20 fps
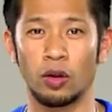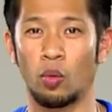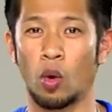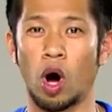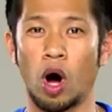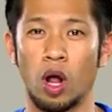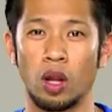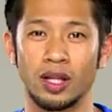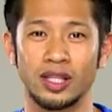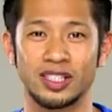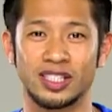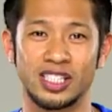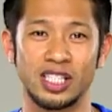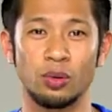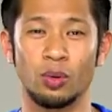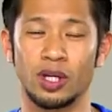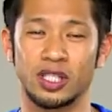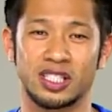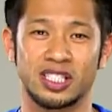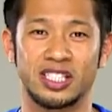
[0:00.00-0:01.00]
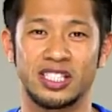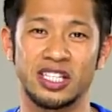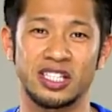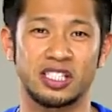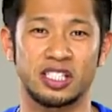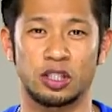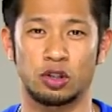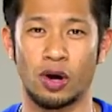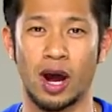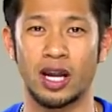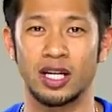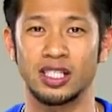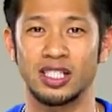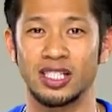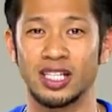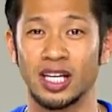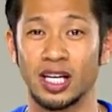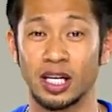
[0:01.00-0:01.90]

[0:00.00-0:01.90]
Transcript: wall and see what sticks strategy